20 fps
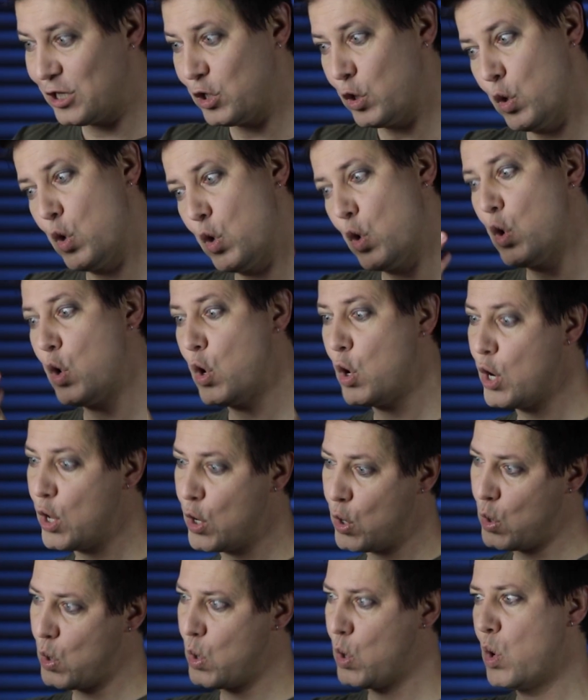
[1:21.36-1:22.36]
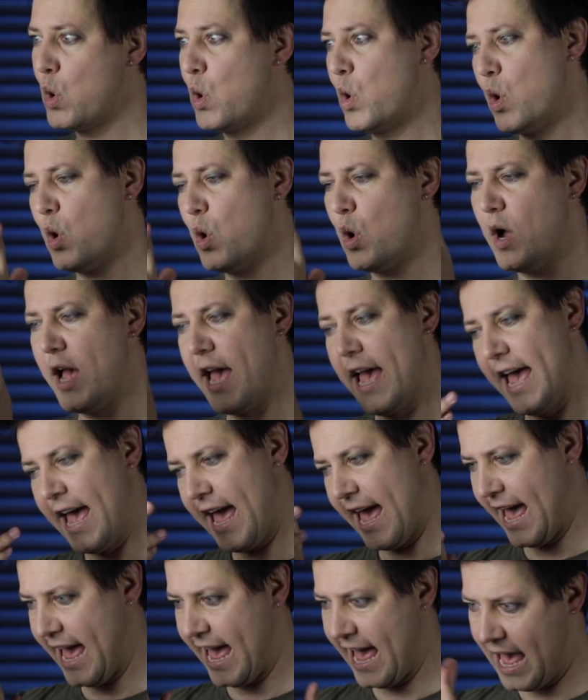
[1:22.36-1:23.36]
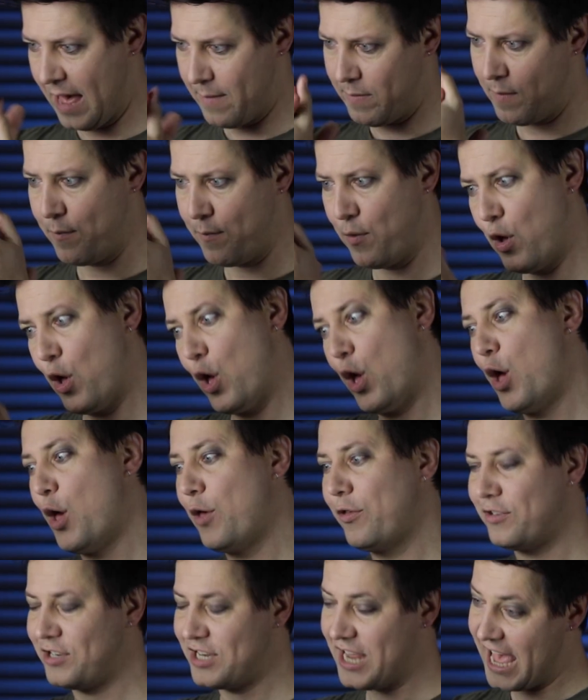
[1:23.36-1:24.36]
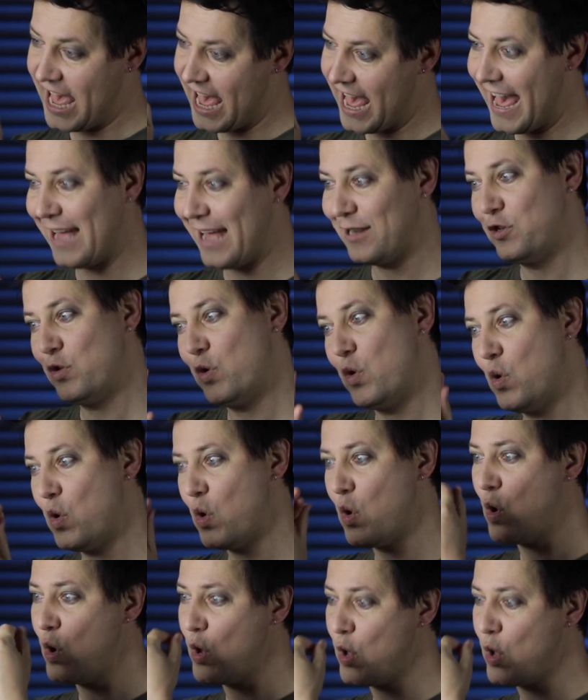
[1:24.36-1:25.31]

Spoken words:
to you. Happy birthday to